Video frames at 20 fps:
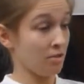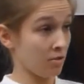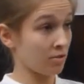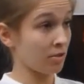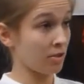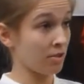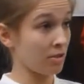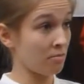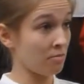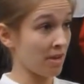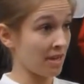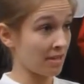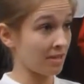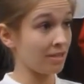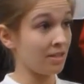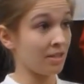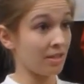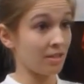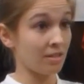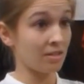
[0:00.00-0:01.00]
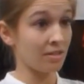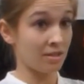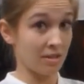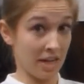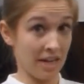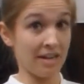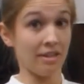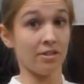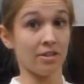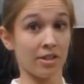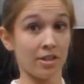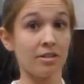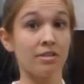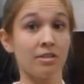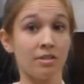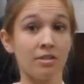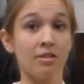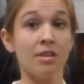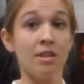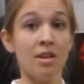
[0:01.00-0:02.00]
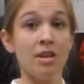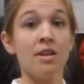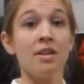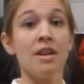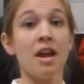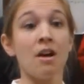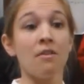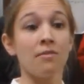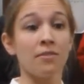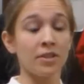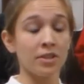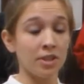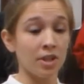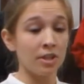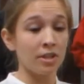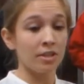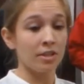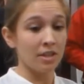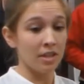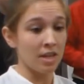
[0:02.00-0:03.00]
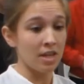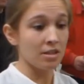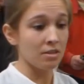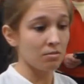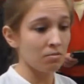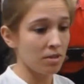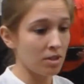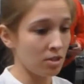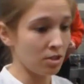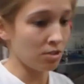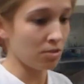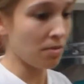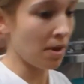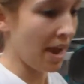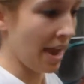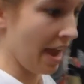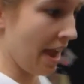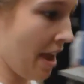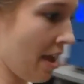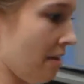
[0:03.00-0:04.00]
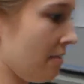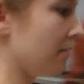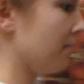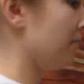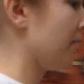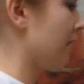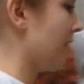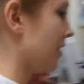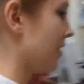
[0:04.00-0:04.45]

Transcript: Those are the basic standards. Now for certain things we do have